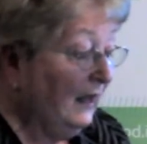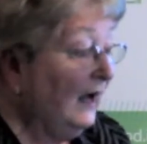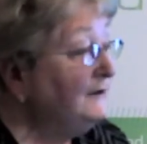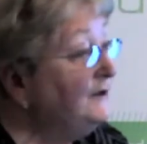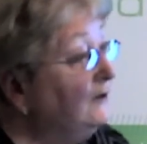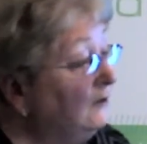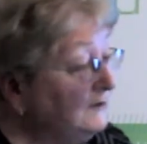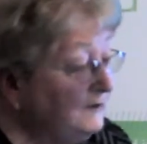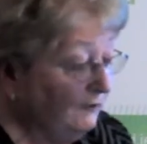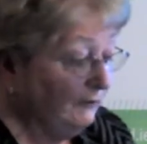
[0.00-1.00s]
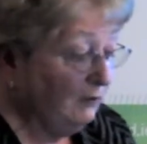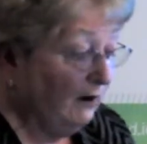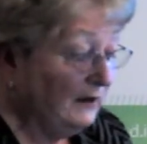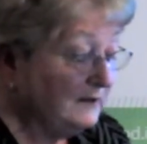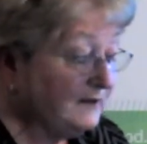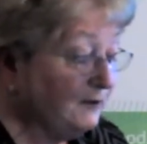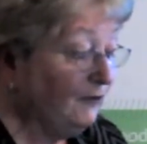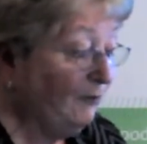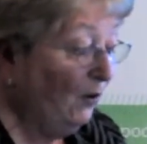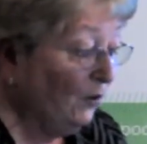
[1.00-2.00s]
And it also requires that
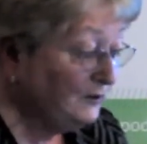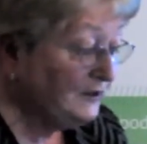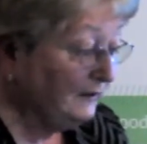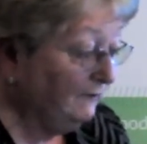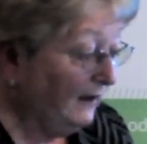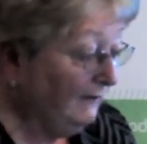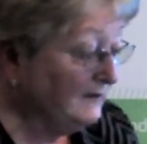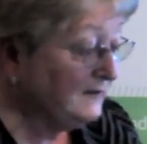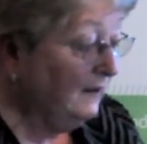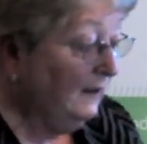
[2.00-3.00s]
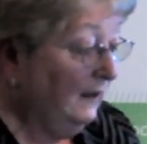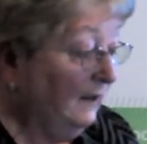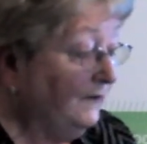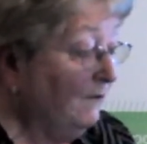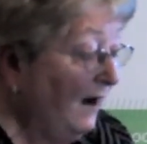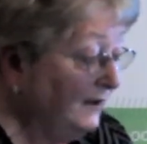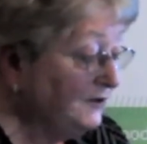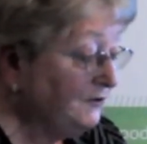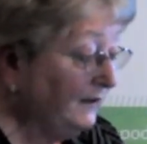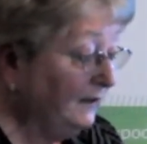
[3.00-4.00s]
reporting of errors, the
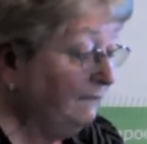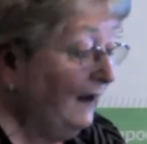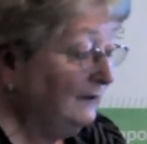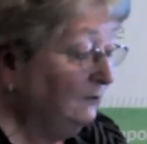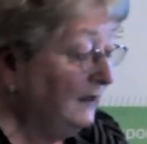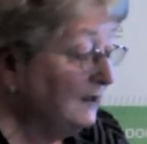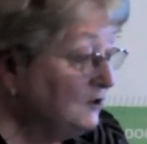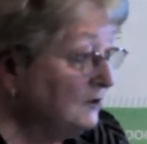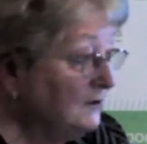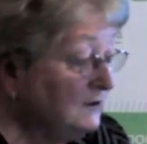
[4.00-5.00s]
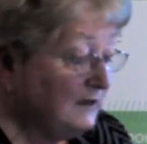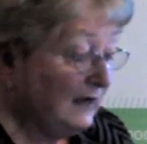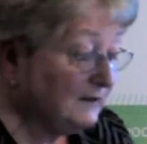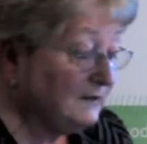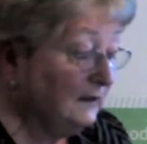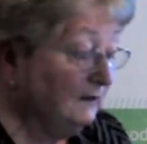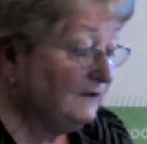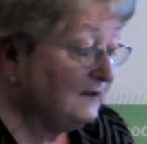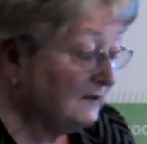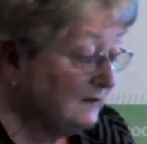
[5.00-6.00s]
monitoring, evaluation, testing of
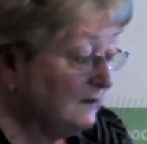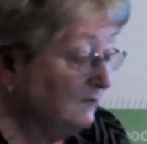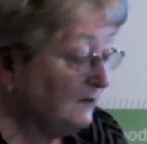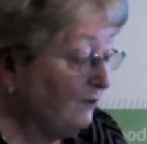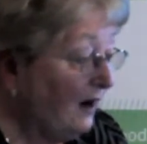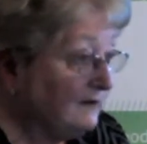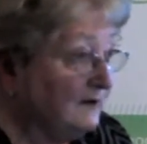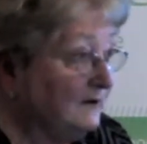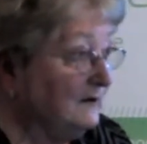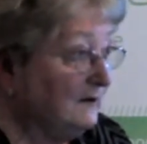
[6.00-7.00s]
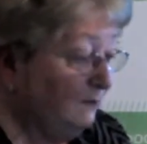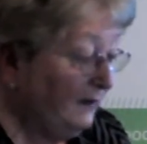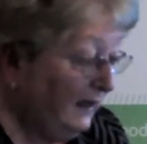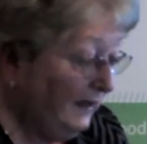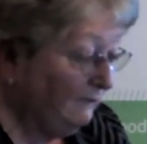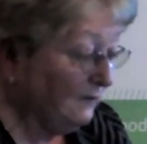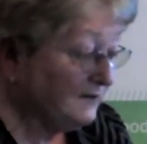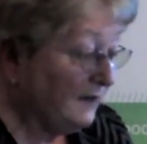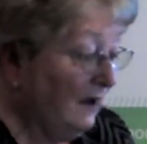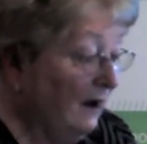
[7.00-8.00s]
systems, processes and
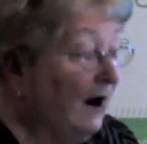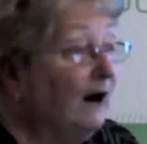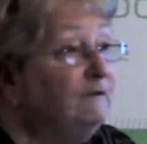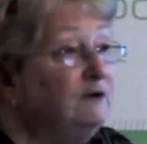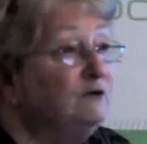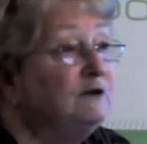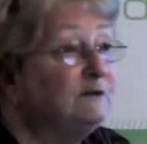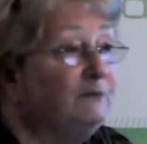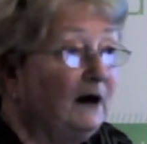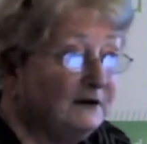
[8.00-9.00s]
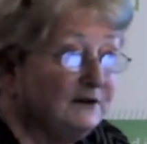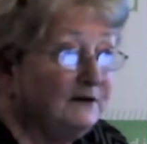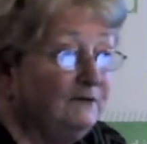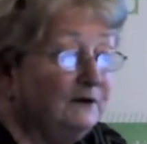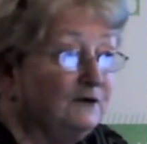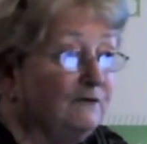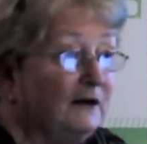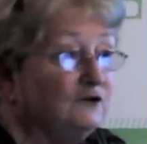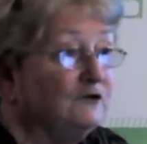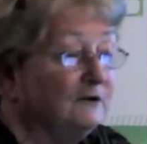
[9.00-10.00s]
behaviours are viewed as positive
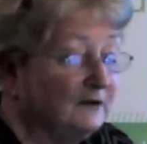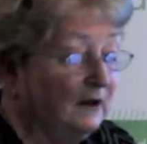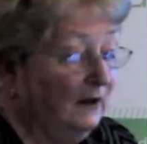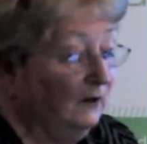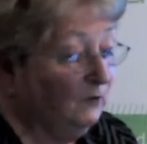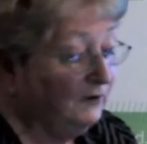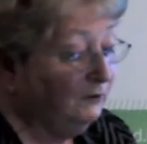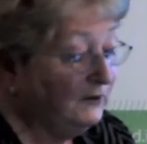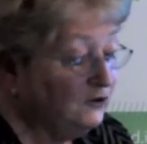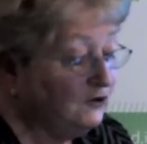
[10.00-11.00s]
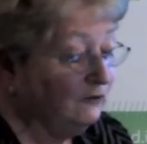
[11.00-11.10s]
interventions with which to